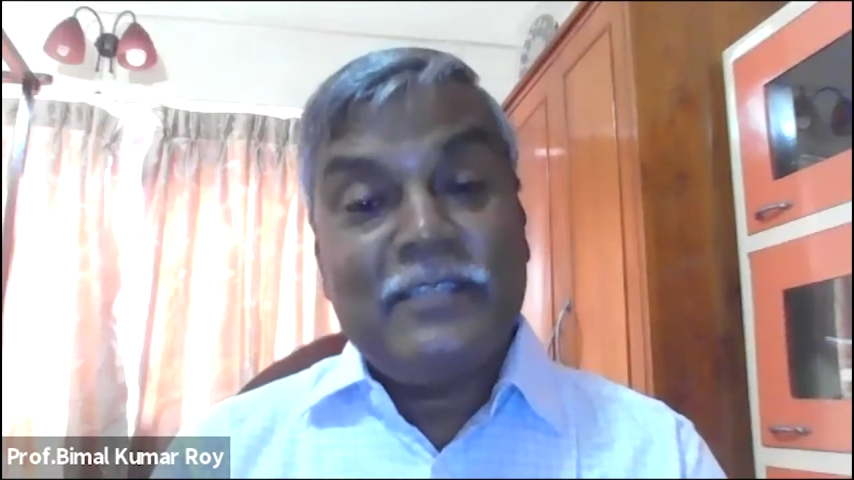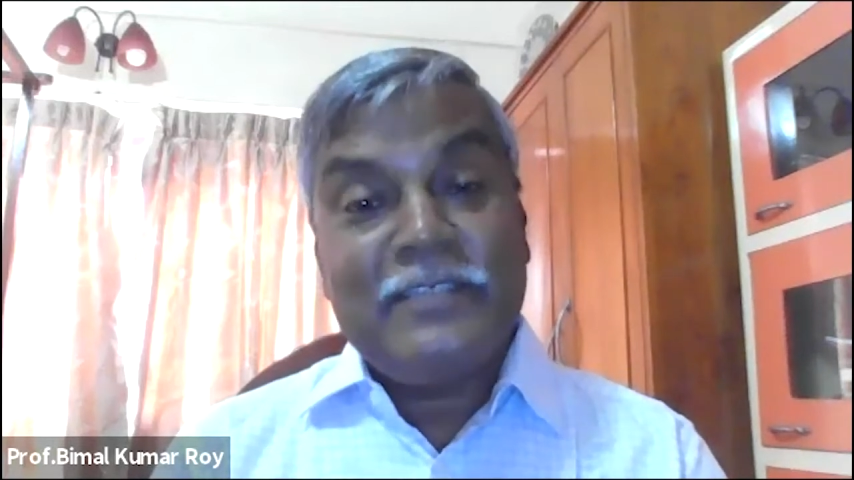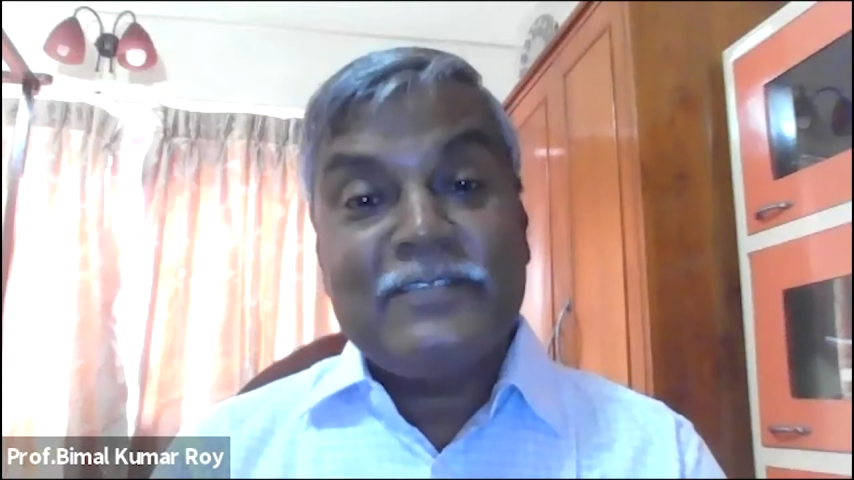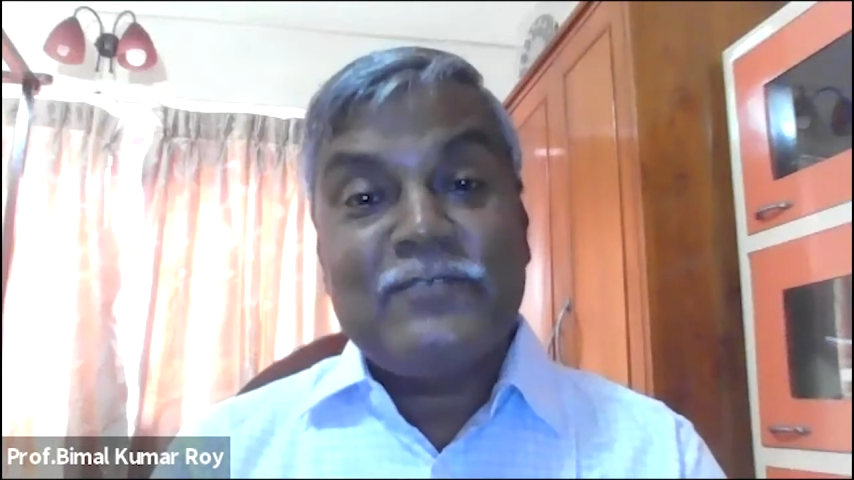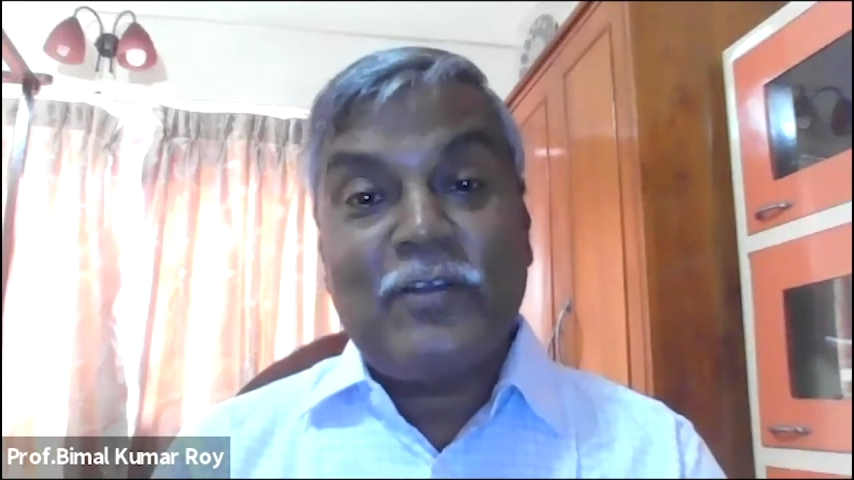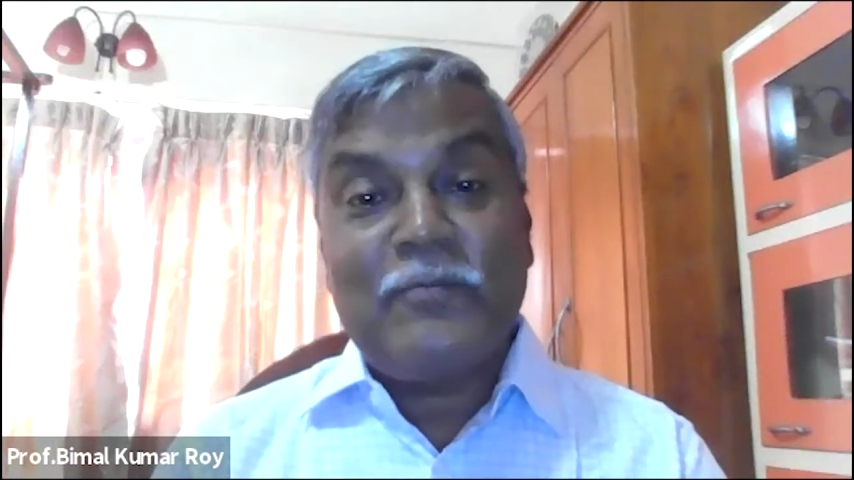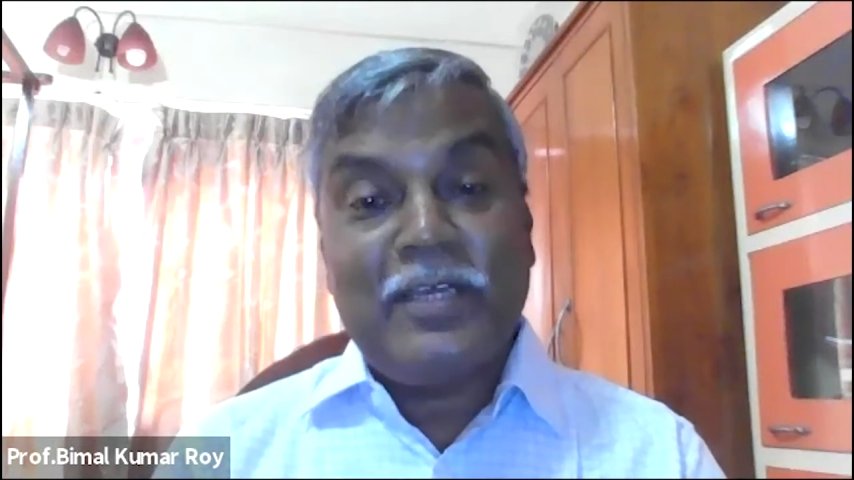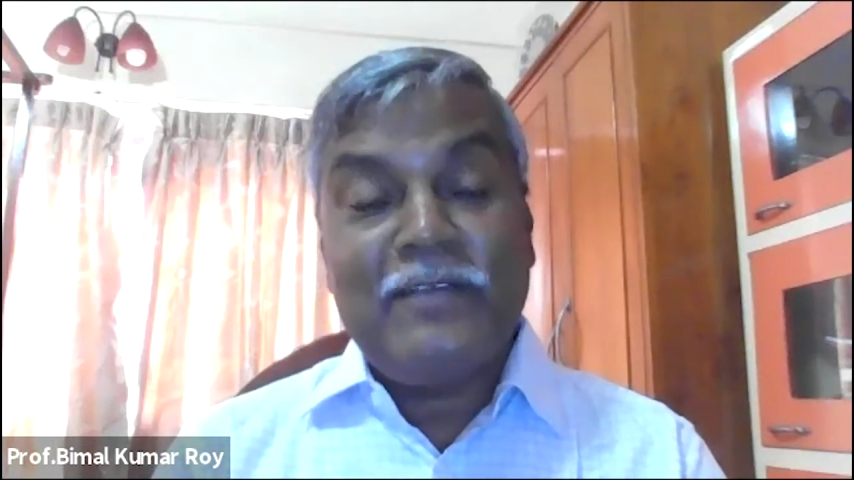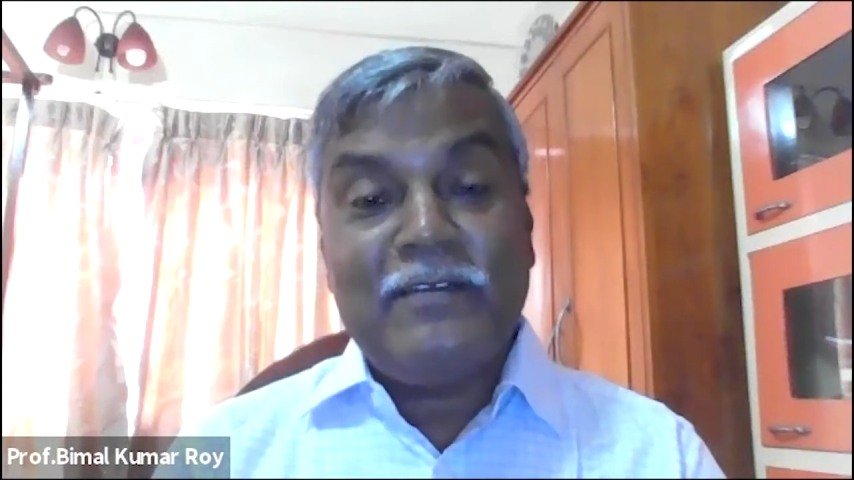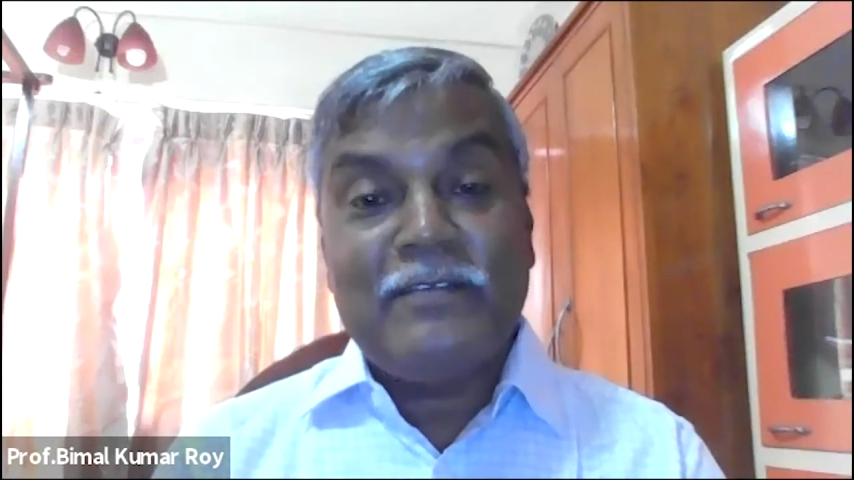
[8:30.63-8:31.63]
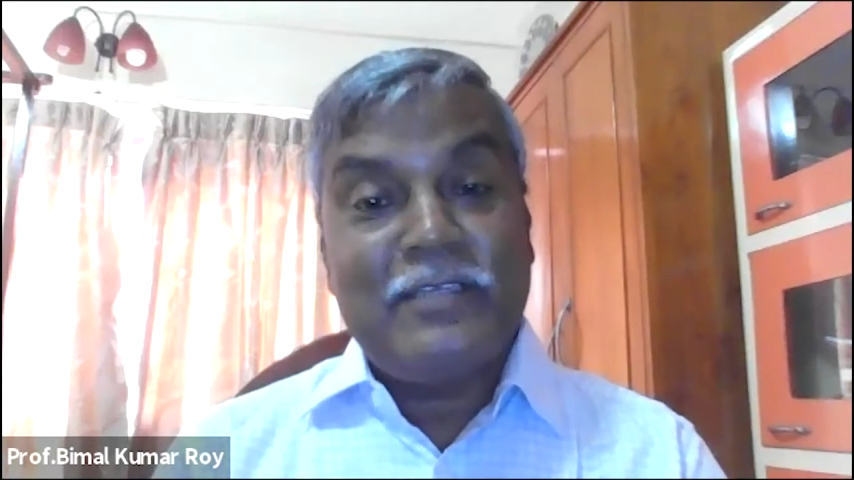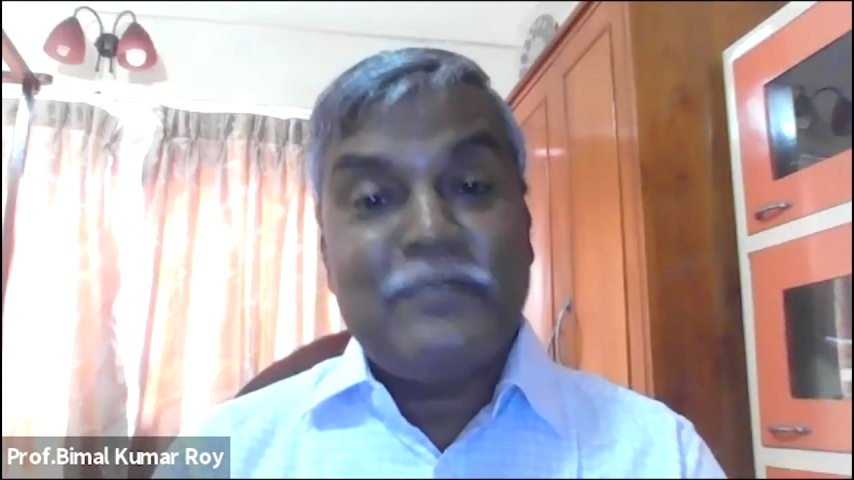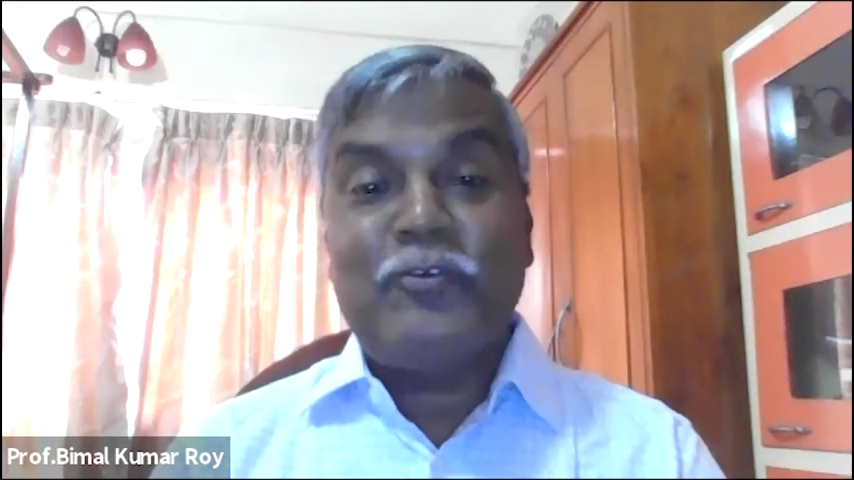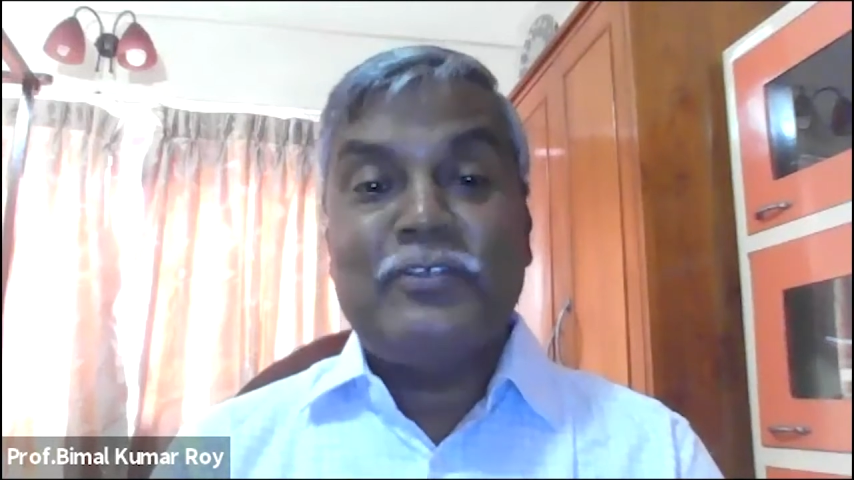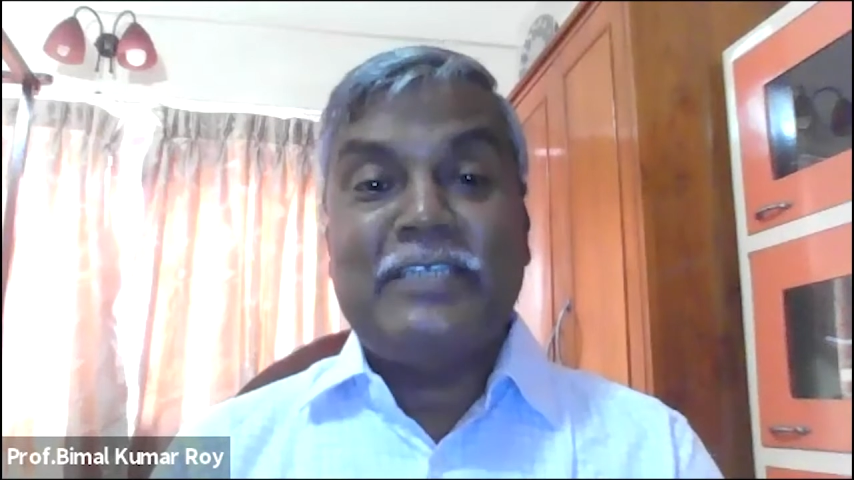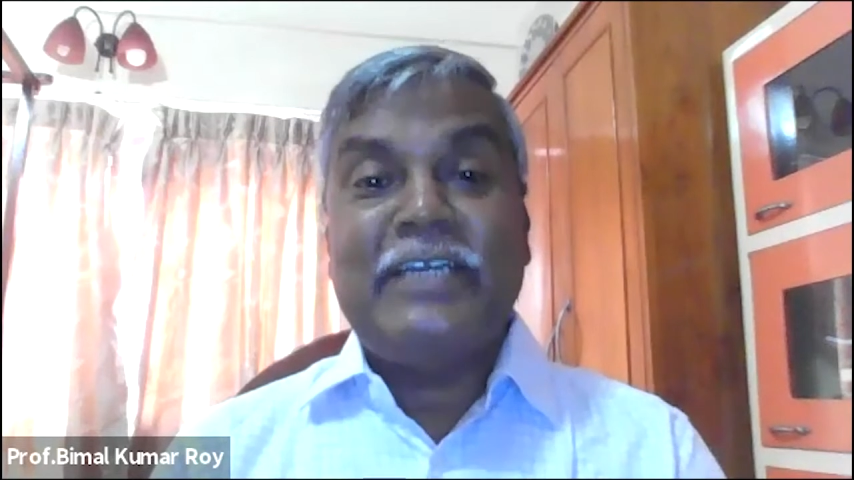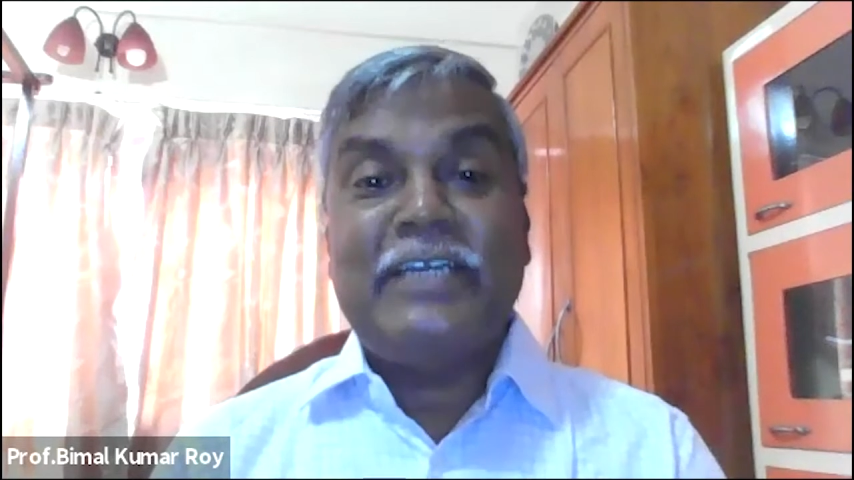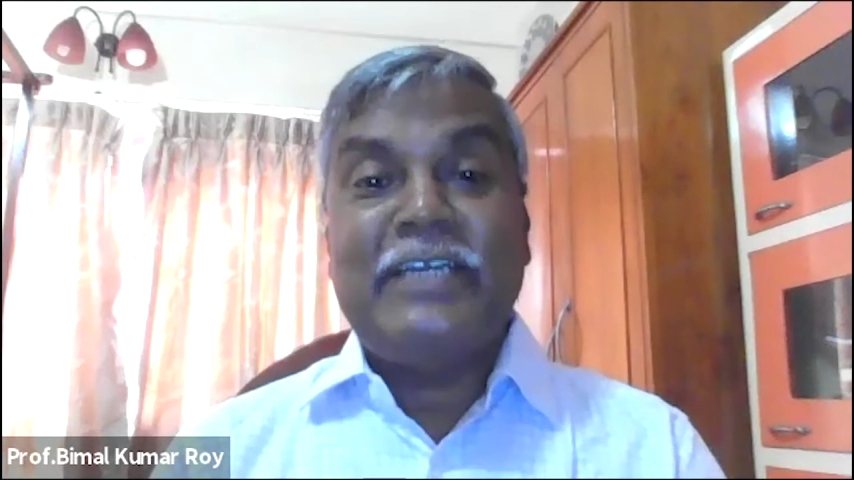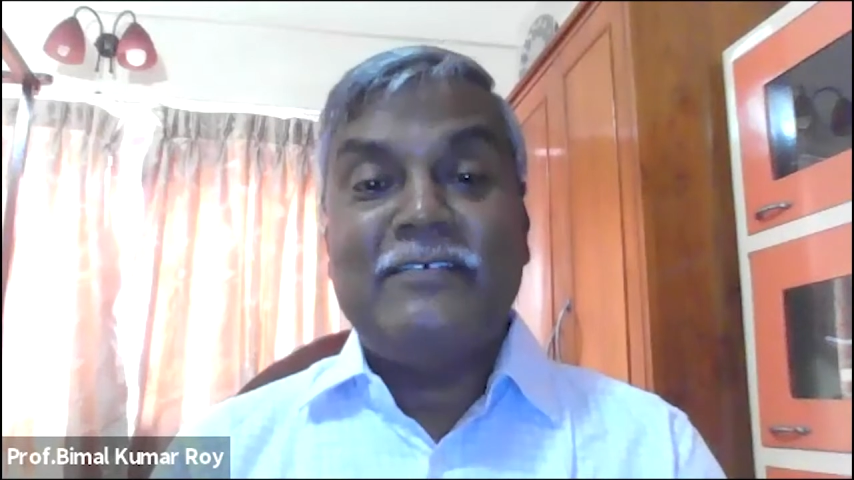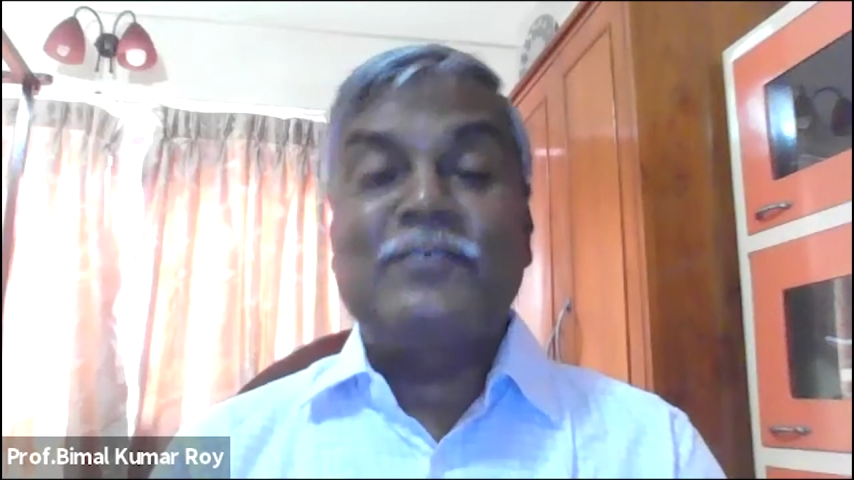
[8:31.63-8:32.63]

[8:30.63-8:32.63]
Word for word: things we have done and the report is ready.